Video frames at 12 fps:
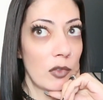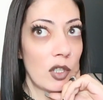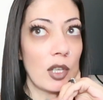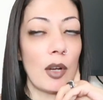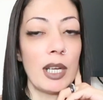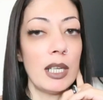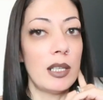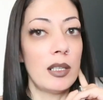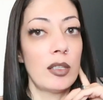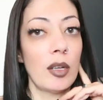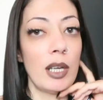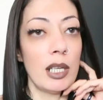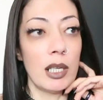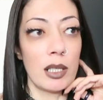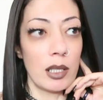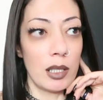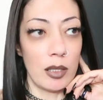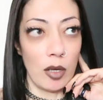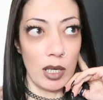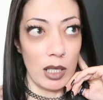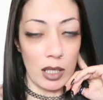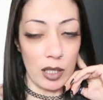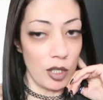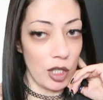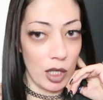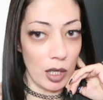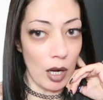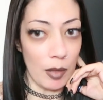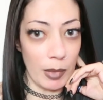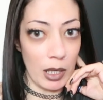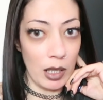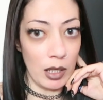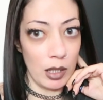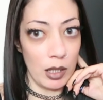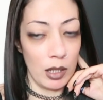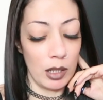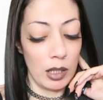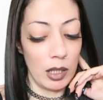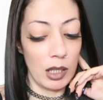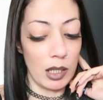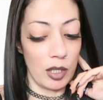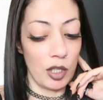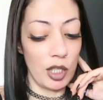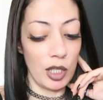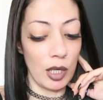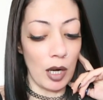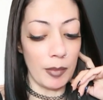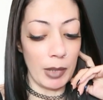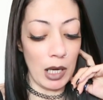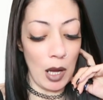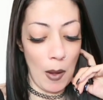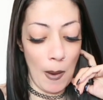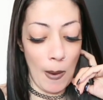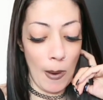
So he, so he doesn't, so he doesn't cheat on me. He like doesn't cheat like, on me